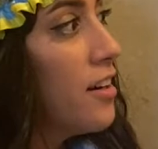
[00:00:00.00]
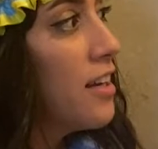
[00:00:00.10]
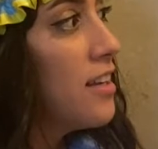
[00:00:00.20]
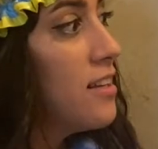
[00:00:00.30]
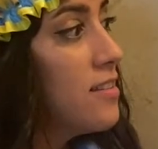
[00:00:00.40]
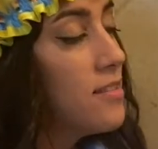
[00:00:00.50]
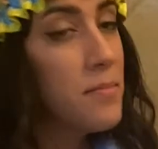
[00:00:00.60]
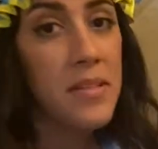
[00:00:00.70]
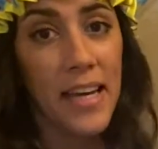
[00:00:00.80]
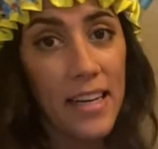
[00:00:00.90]
is
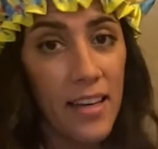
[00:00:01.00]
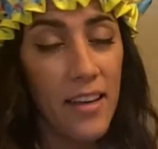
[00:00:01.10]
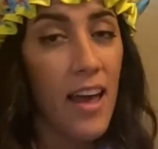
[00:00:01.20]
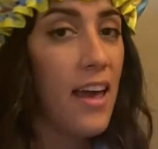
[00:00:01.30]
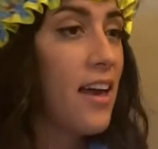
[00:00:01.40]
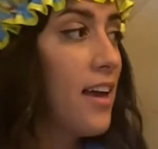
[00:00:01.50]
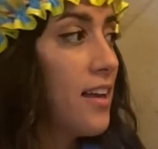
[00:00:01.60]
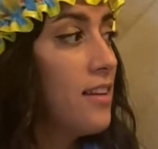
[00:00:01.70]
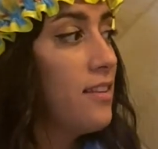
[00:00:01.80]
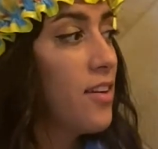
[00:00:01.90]
some data,
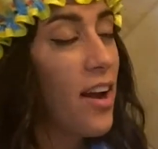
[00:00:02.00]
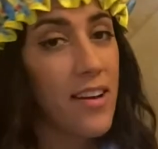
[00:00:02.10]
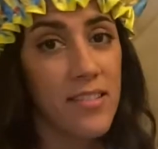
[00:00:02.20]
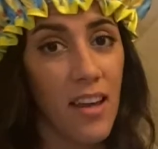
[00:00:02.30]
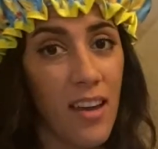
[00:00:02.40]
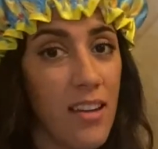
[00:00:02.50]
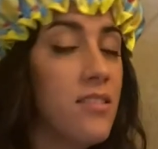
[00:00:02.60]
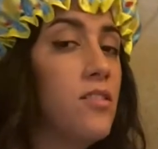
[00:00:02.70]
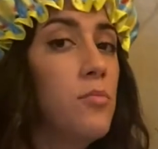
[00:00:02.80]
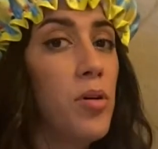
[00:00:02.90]
and they're asking
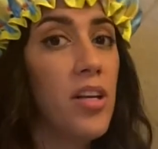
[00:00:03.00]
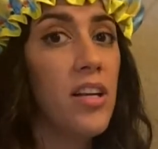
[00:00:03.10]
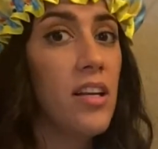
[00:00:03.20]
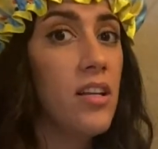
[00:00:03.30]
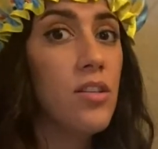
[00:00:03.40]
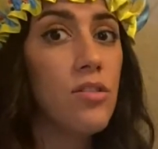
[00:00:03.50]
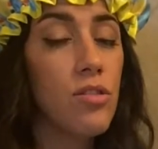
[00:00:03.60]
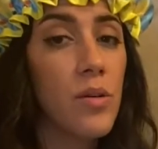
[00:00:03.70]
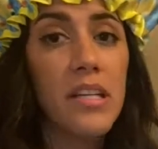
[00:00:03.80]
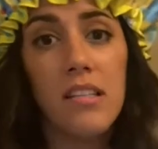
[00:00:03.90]
us to put it
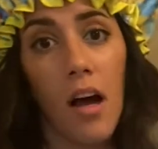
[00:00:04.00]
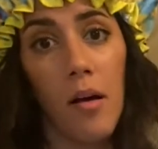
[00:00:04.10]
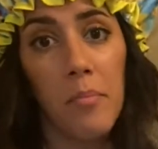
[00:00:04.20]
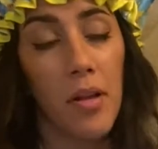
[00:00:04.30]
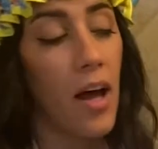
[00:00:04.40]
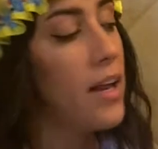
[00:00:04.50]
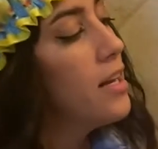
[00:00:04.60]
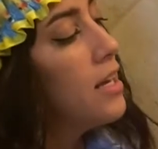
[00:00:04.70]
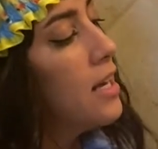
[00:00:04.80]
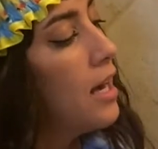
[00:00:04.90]
into a dot plot.
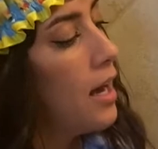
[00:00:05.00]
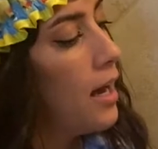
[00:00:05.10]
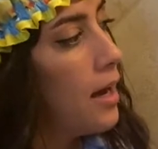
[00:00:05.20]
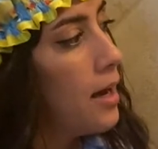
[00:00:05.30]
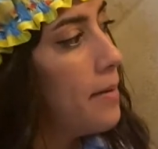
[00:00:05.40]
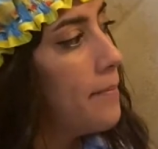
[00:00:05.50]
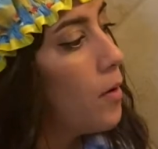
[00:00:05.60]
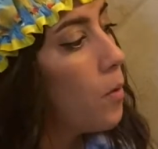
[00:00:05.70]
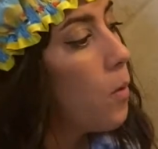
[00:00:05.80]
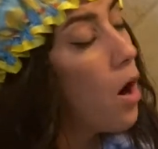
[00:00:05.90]
Um,
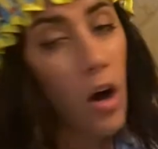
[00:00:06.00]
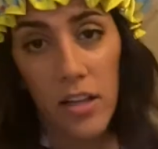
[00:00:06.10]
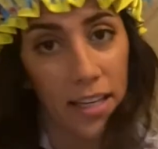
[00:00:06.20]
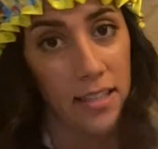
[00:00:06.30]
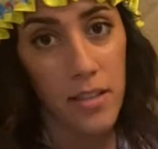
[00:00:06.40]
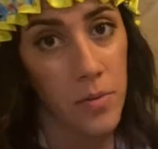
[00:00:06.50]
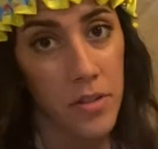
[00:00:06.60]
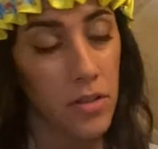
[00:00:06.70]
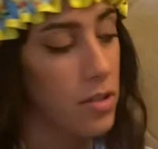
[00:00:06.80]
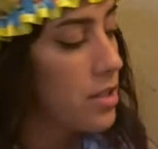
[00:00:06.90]
all I did
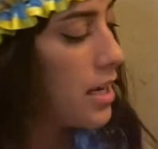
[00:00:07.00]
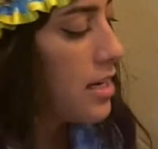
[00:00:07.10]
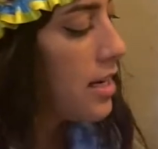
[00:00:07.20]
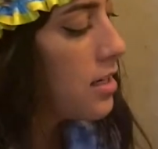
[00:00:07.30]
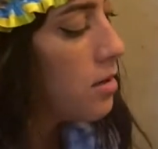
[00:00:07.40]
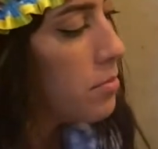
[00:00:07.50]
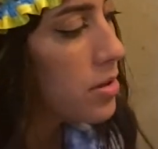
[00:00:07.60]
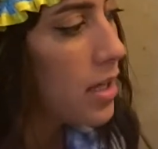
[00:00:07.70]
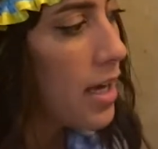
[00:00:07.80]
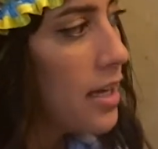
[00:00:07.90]
was create a number
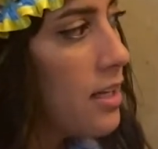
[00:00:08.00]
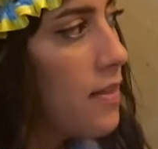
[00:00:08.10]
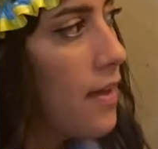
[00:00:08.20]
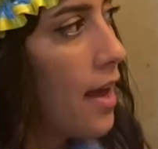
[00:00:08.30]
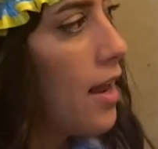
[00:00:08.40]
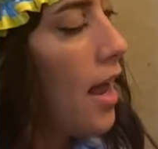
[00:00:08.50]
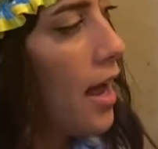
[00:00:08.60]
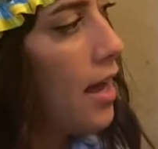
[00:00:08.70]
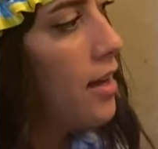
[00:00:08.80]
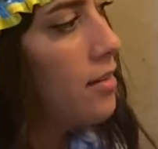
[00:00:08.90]
line that
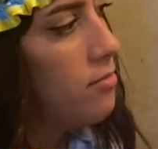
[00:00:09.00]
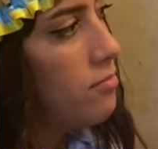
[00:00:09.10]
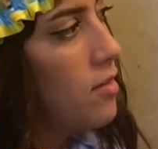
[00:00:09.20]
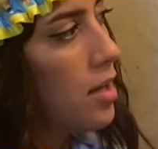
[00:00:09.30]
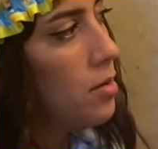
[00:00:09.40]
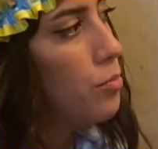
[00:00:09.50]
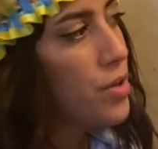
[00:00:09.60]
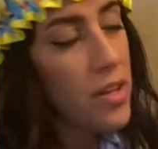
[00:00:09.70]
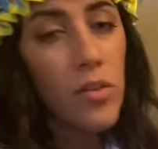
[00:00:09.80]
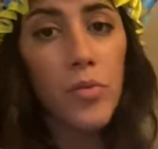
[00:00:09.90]
had in
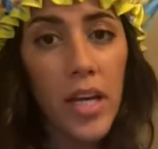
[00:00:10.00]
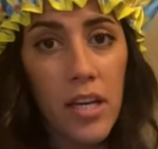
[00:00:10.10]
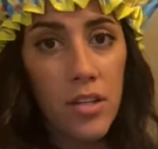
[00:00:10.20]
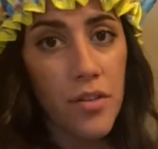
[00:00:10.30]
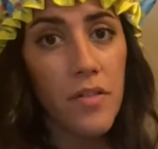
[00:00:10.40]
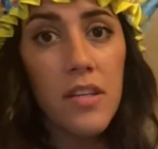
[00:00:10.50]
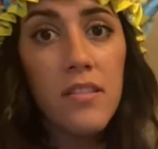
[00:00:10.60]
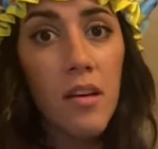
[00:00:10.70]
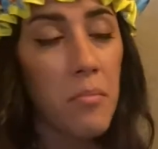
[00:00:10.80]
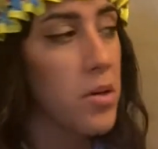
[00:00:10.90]
within the range of these
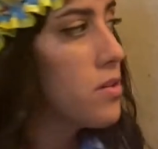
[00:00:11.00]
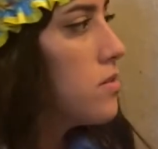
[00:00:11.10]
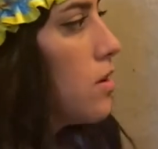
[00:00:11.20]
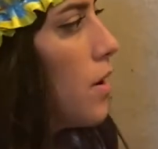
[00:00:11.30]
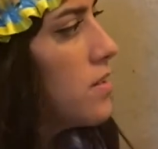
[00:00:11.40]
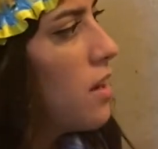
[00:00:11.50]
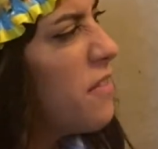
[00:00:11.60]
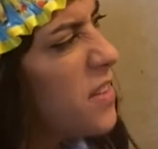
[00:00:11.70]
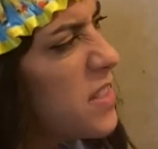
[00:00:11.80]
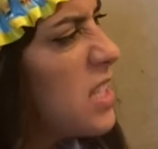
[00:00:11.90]
numbers. So I saw
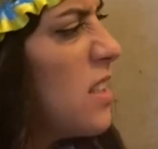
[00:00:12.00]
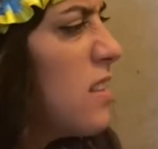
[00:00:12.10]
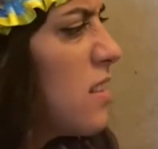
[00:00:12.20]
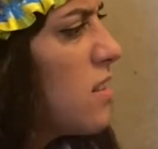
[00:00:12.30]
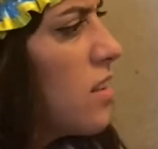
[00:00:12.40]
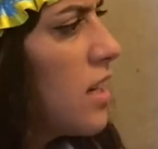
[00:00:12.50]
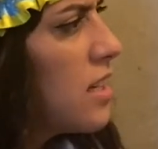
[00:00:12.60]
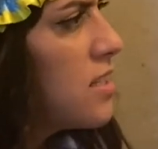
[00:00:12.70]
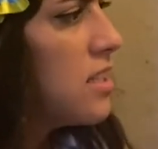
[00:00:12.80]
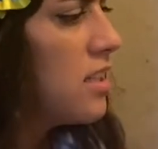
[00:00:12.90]
15s, I saw
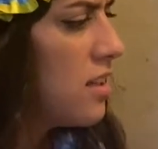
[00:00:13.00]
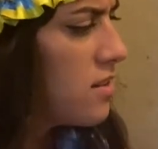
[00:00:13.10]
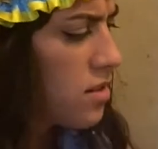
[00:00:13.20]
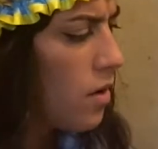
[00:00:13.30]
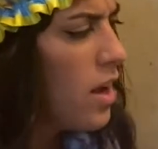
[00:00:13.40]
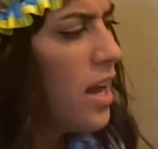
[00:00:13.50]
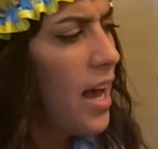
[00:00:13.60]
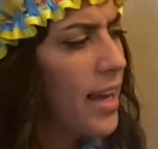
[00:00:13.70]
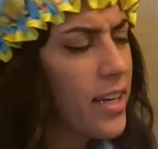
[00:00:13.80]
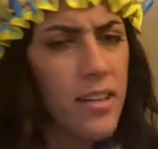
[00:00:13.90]
19s, so
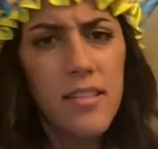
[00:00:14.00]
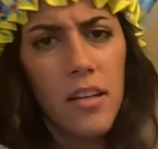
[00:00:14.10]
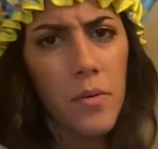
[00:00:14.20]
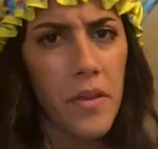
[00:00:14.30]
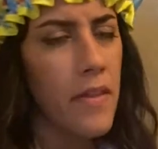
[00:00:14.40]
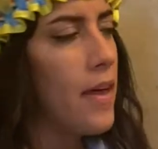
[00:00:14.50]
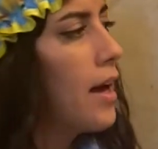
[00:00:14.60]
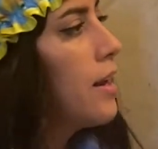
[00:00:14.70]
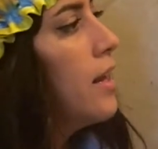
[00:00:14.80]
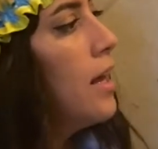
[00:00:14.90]
I kind of stuck within that.